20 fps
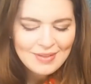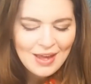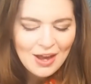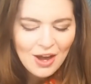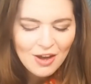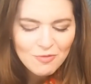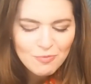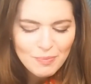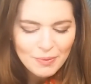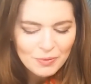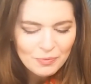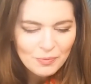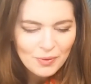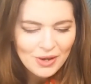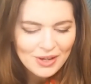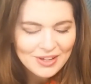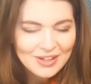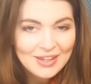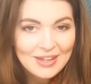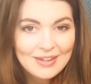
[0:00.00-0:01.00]
I've been
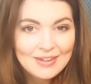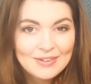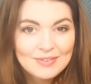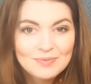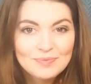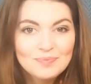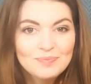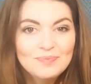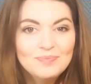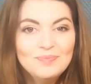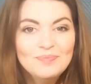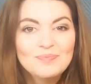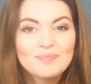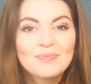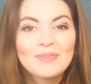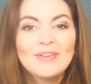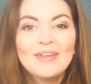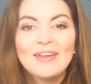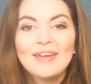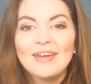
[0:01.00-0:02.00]
working,
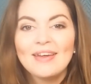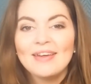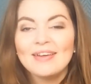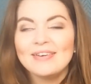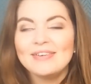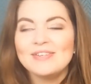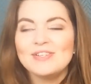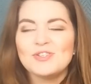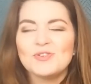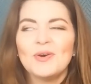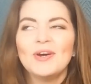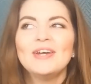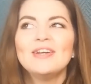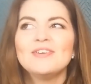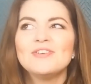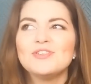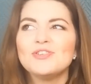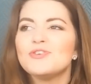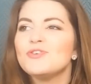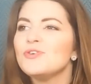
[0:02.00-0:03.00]
trying
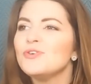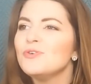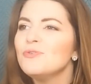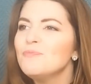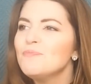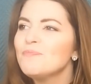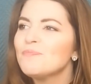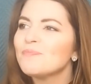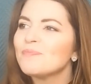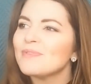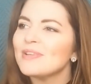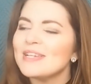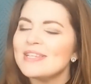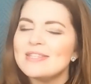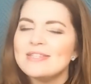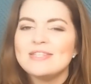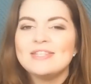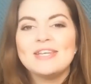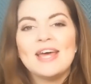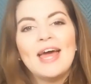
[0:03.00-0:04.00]
to
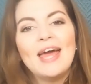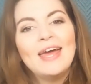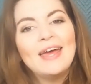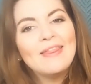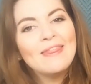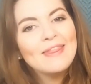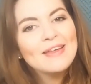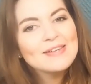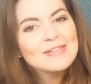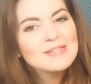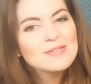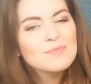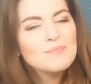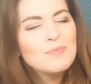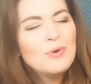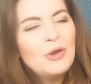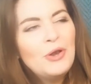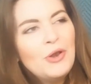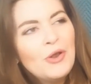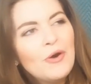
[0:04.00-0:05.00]
stay in this
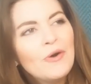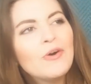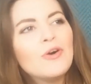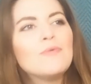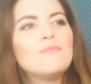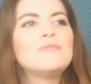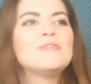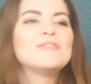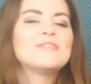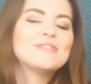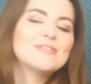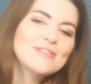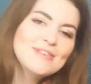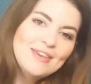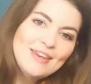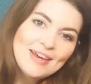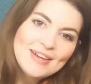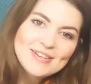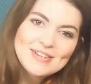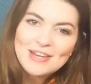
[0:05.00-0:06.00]
monogamous
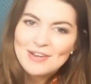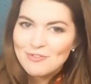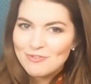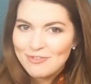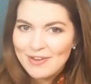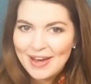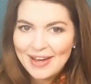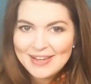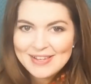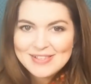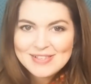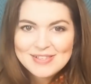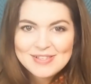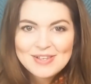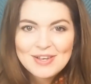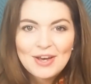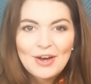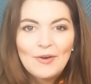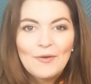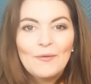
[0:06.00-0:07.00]
knitting phase
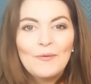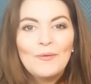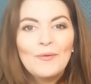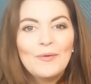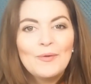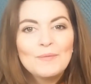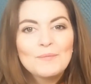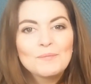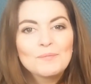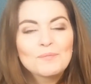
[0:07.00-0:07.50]
or